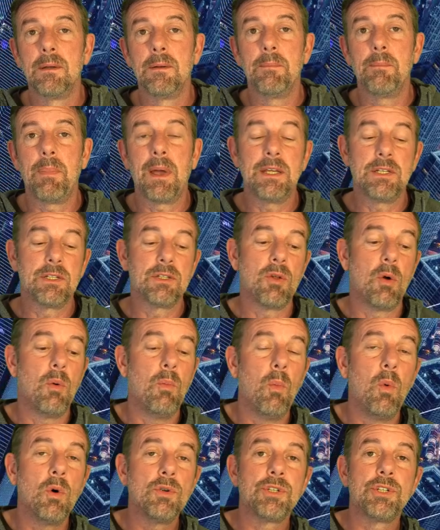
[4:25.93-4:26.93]
based on
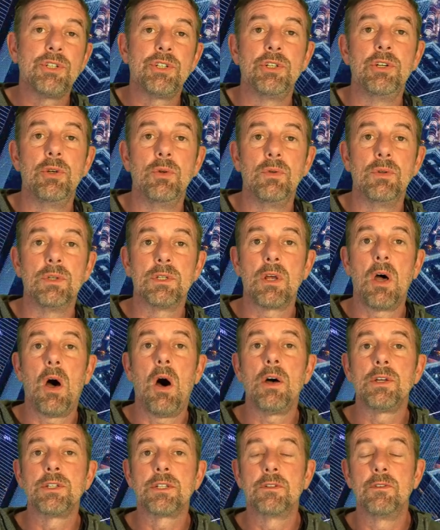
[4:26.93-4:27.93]
what students
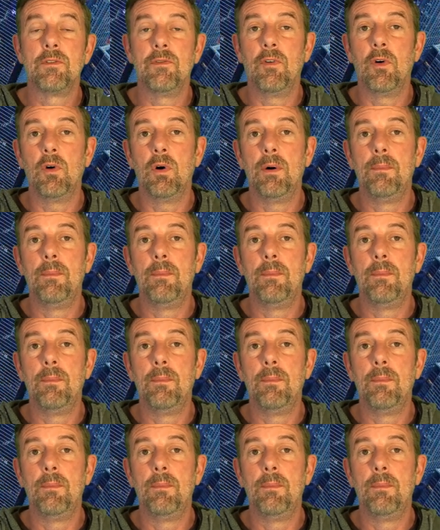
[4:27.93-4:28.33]
asked for.